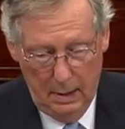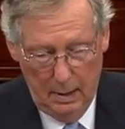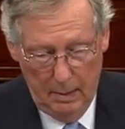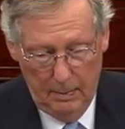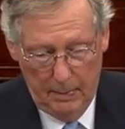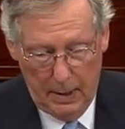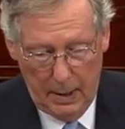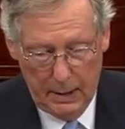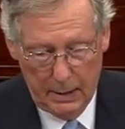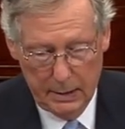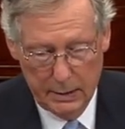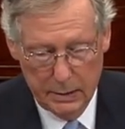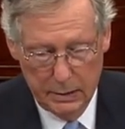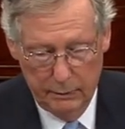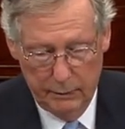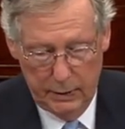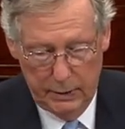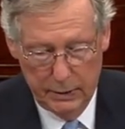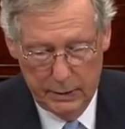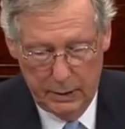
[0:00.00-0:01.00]
Pockets of
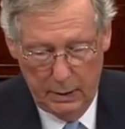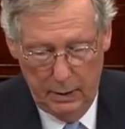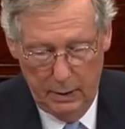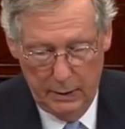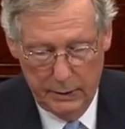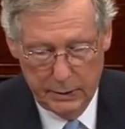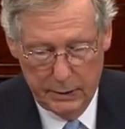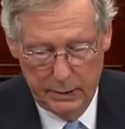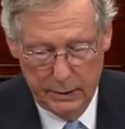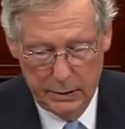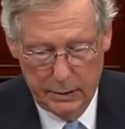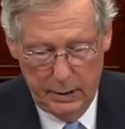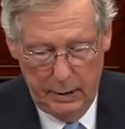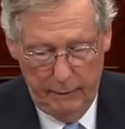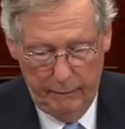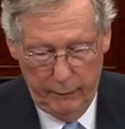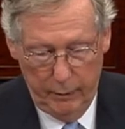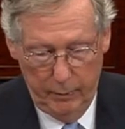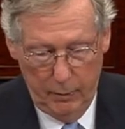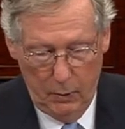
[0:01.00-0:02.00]
these terrorists
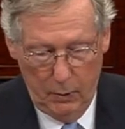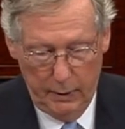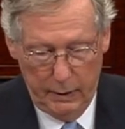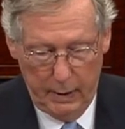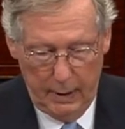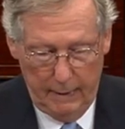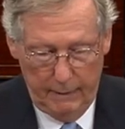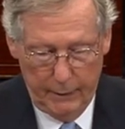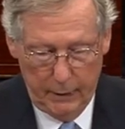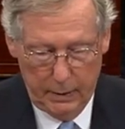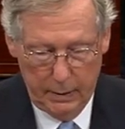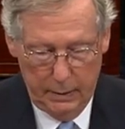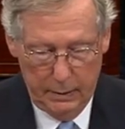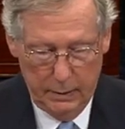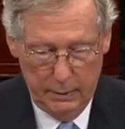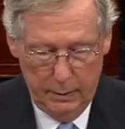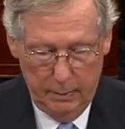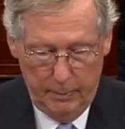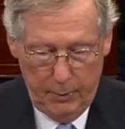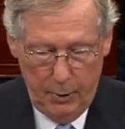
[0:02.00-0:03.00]
extend from North Africa to
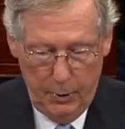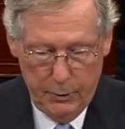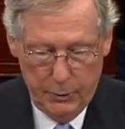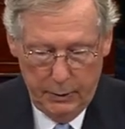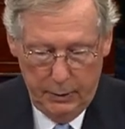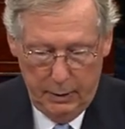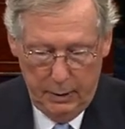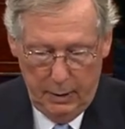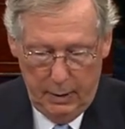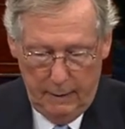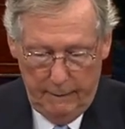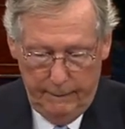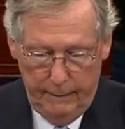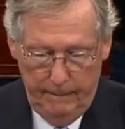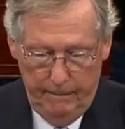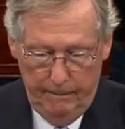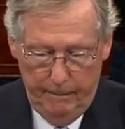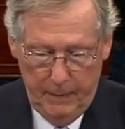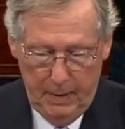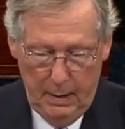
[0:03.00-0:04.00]
the Persian Gulf,
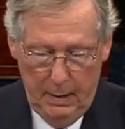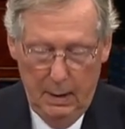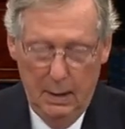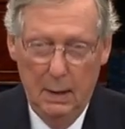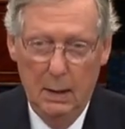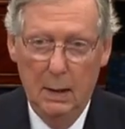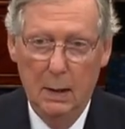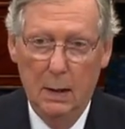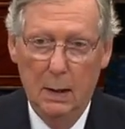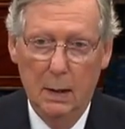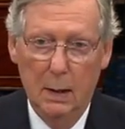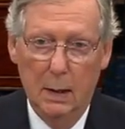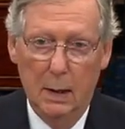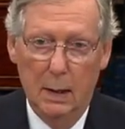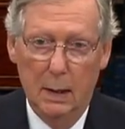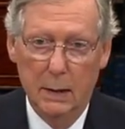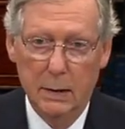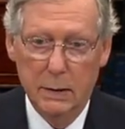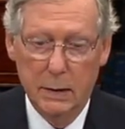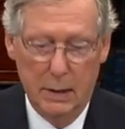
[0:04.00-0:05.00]

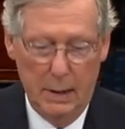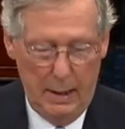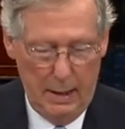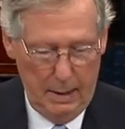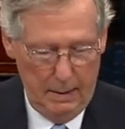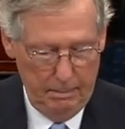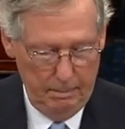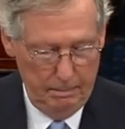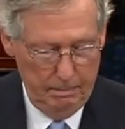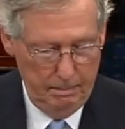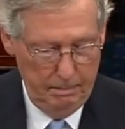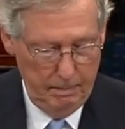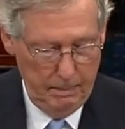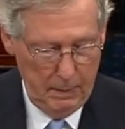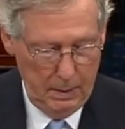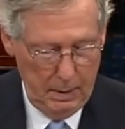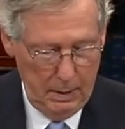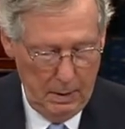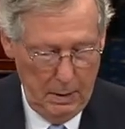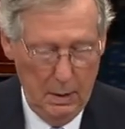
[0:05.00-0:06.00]
and it's time
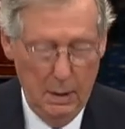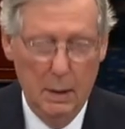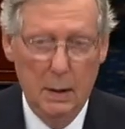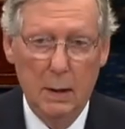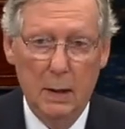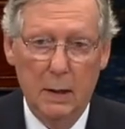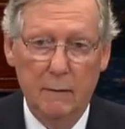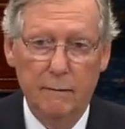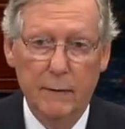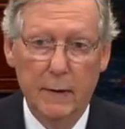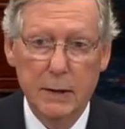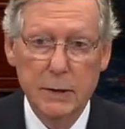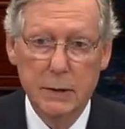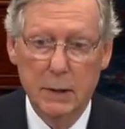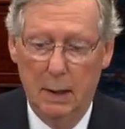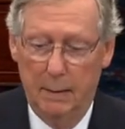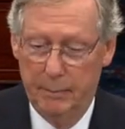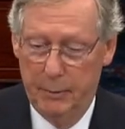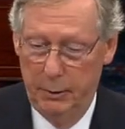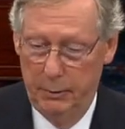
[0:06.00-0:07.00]
he faced
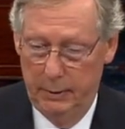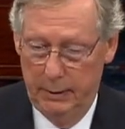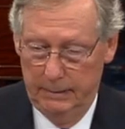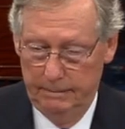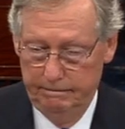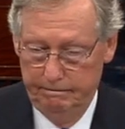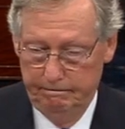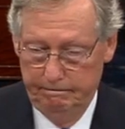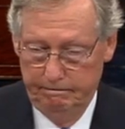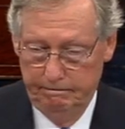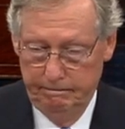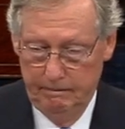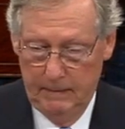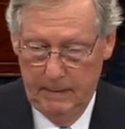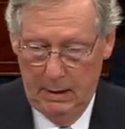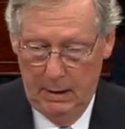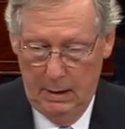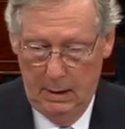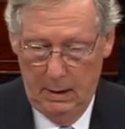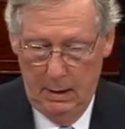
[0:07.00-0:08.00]
up to it.
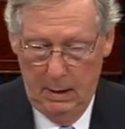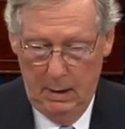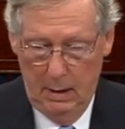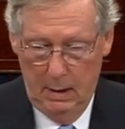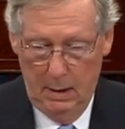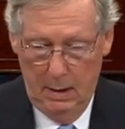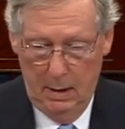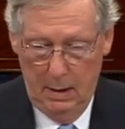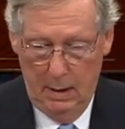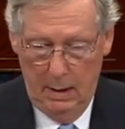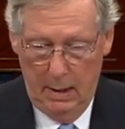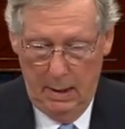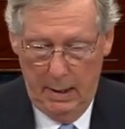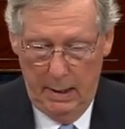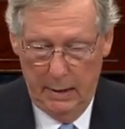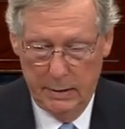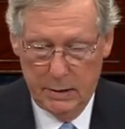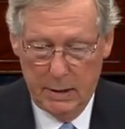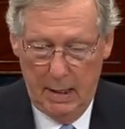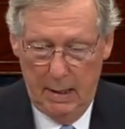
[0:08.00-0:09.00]
And
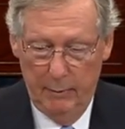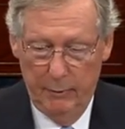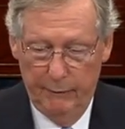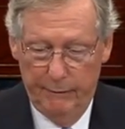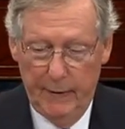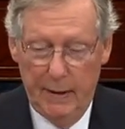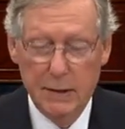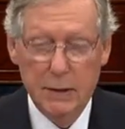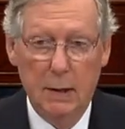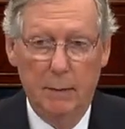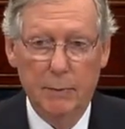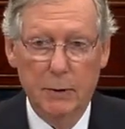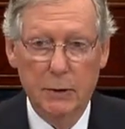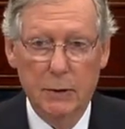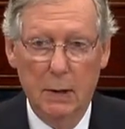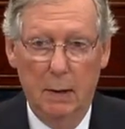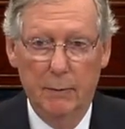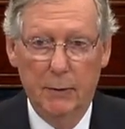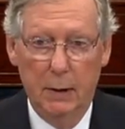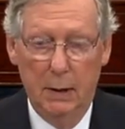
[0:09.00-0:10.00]
it's time to face up to
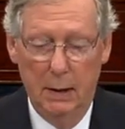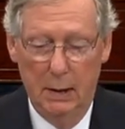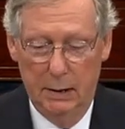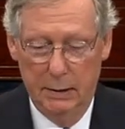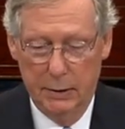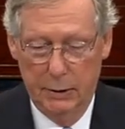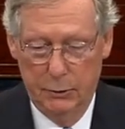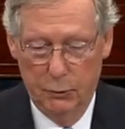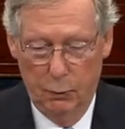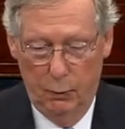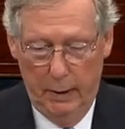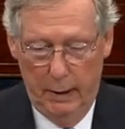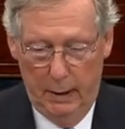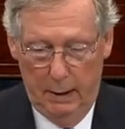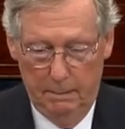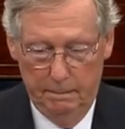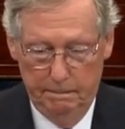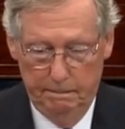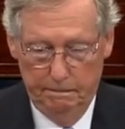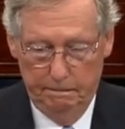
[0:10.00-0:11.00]
something else as
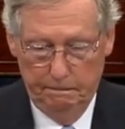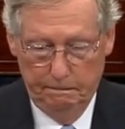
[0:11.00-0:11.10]
well.